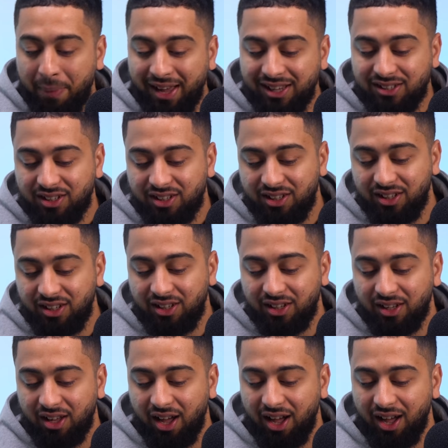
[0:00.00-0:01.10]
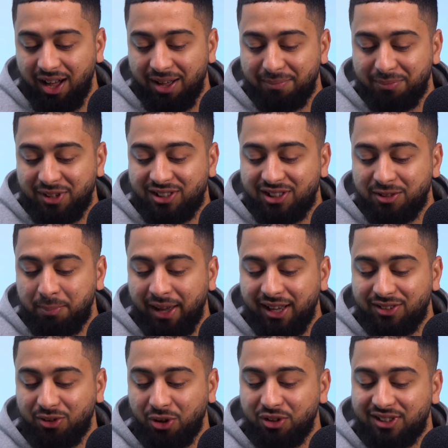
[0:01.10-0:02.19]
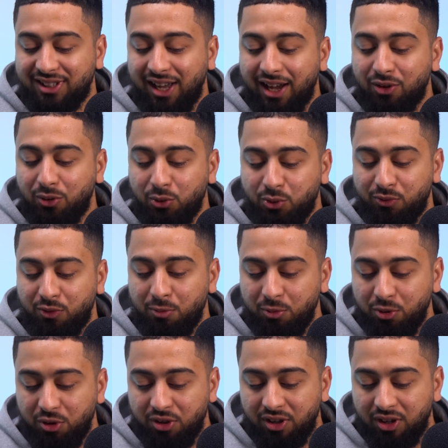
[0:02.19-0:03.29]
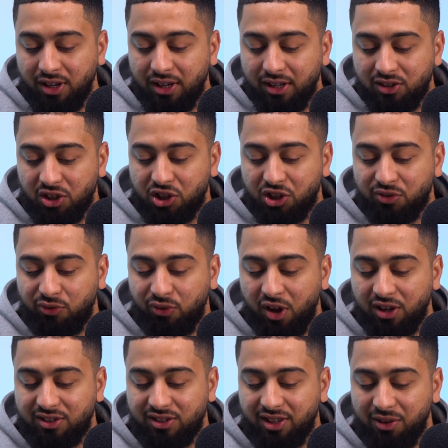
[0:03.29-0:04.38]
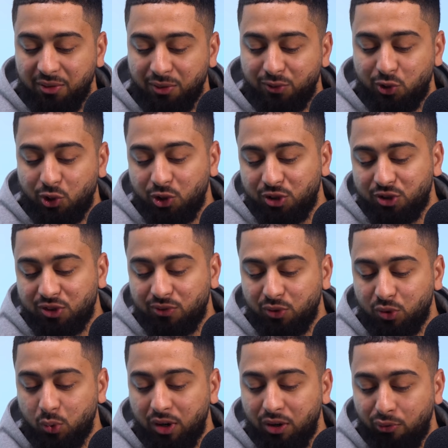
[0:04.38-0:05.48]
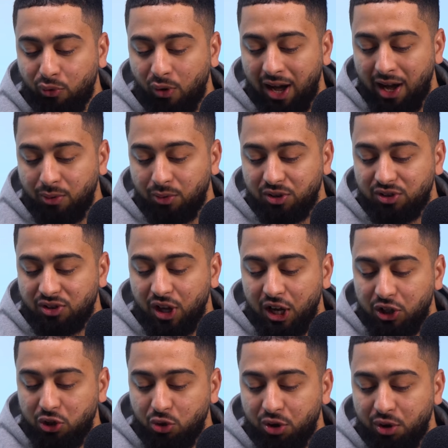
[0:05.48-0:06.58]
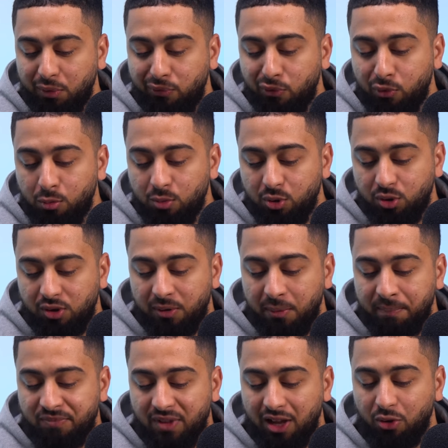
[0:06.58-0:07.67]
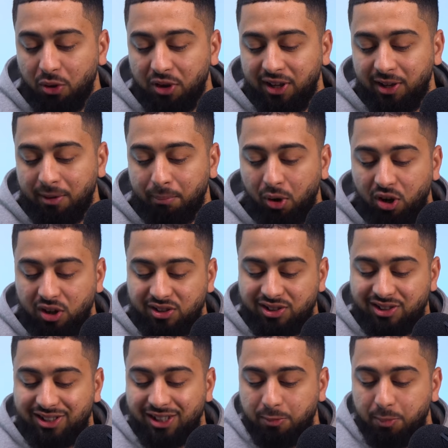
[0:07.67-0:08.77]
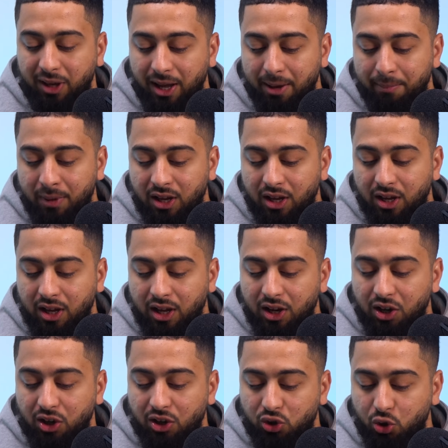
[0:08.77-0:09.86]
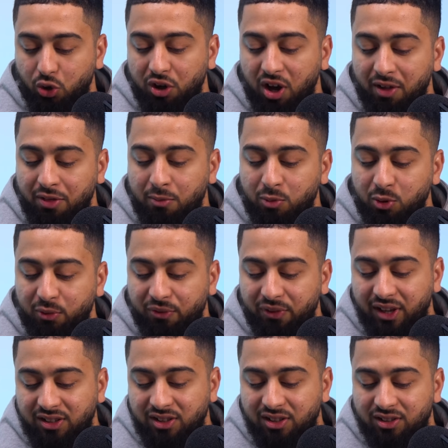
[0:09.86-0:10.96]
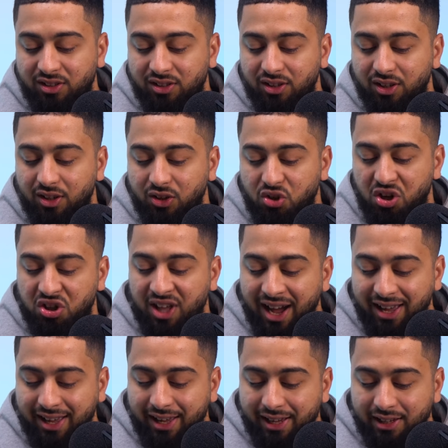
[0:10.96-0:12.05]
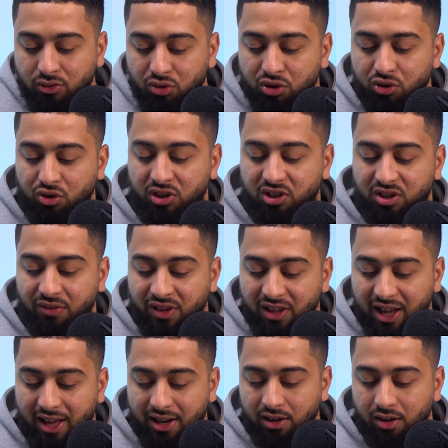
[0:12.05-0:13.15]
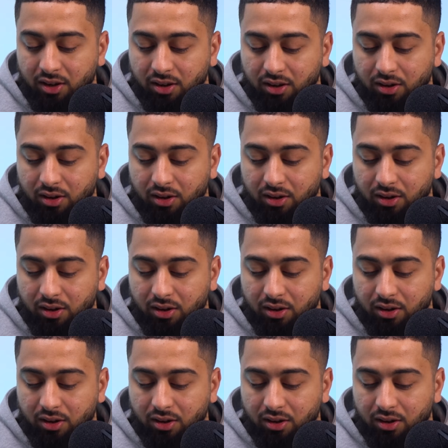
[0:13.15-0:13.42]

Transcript: basically, uh, this is based on cycles of the moon, such as fasting with juice for 24 hours during a full moon and not eating past 6 p.m. during other moon phases. So the diet is restrictive again,